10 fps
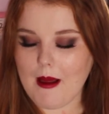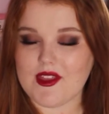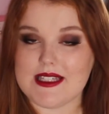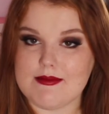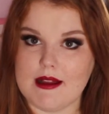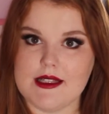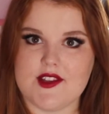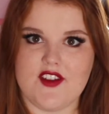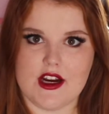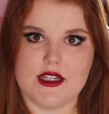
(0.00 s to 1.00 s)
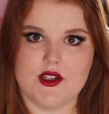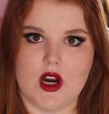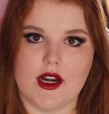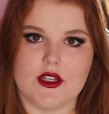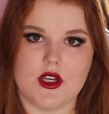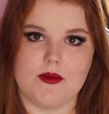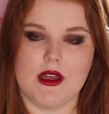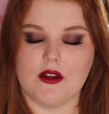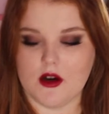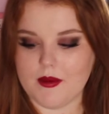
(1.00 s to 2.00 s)
The smell is very strong and it took
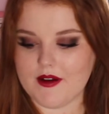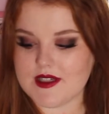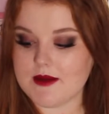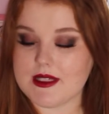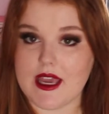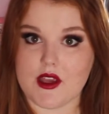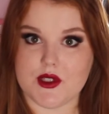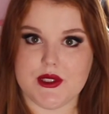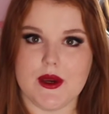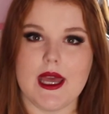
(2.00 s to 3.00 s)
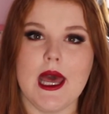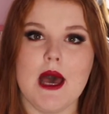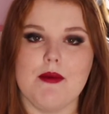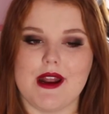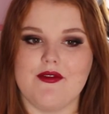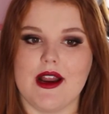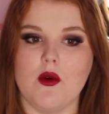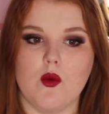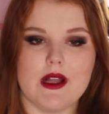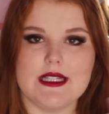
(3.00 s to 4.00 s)
me a little bit of time to get used to it, but I
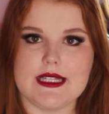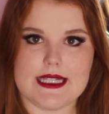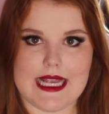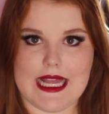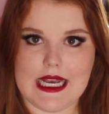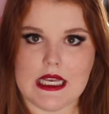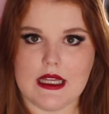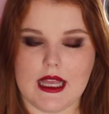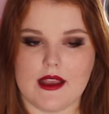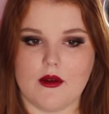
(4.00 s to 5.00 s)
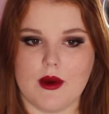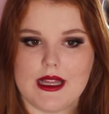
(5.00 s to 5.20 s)
find once it's in, like,